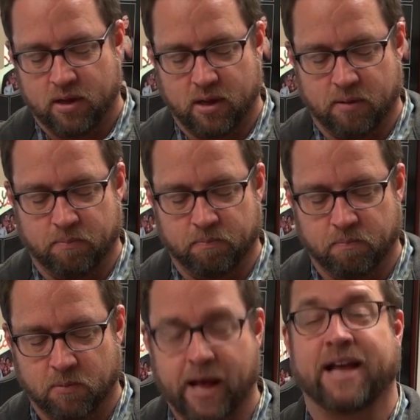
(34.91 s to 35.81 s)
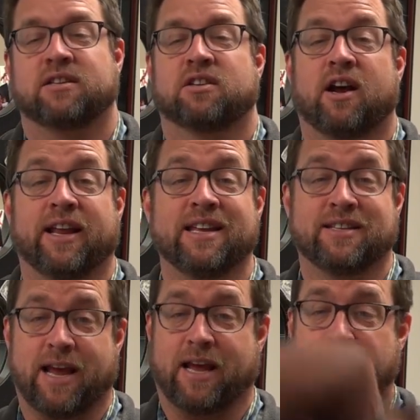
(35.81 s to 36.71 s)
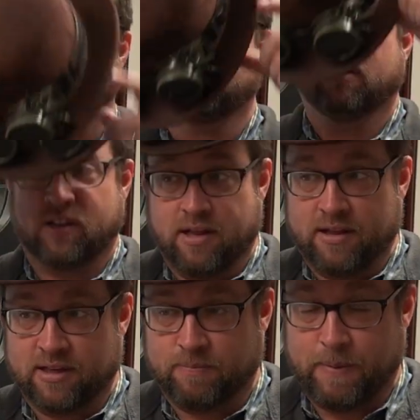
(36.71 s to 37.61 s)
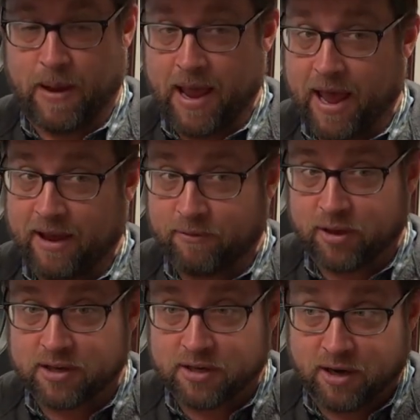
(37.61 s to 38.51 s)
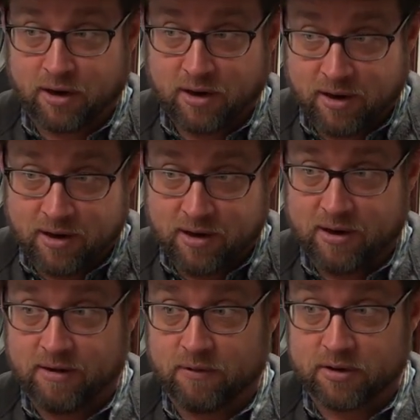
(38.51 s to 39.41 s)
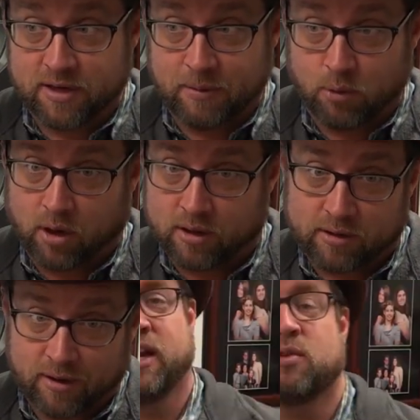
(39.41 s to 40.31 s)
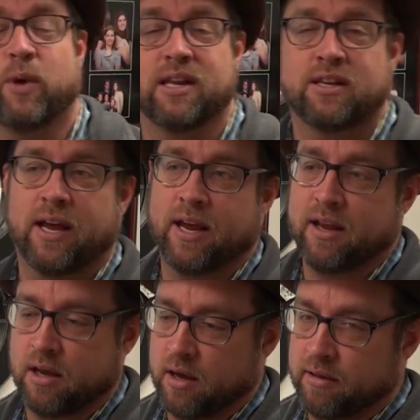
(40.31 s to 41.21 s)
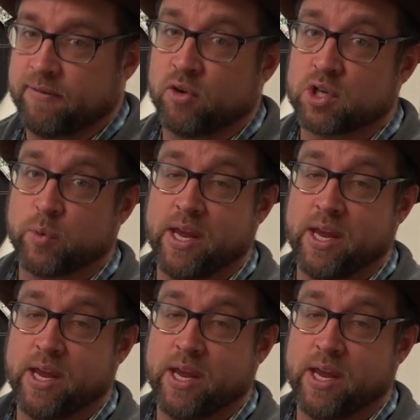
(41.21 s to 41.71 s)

um, glasses on his hat, so this will be my hat for this year for Steamworks. It's Wednesday, uh, the first